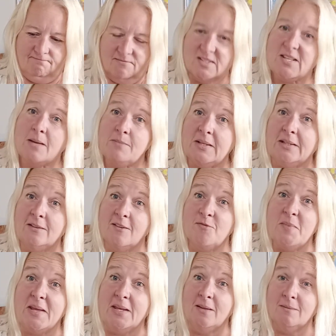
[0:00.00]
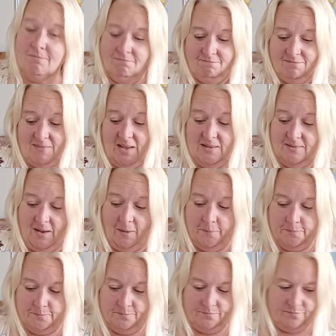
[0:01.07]
Is that mean of me? I don't know.
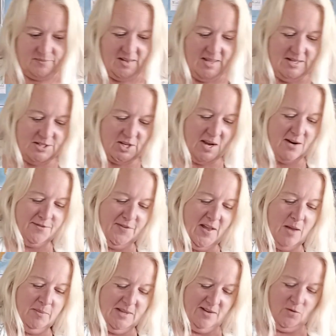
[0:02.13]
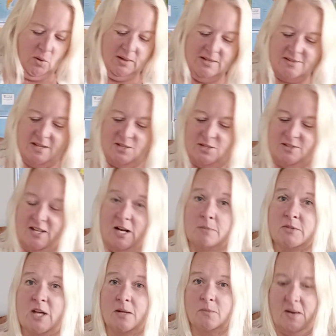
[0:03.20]
An entire family of orchids I just said I'm
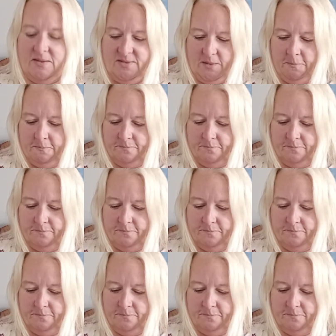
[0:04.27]
done with.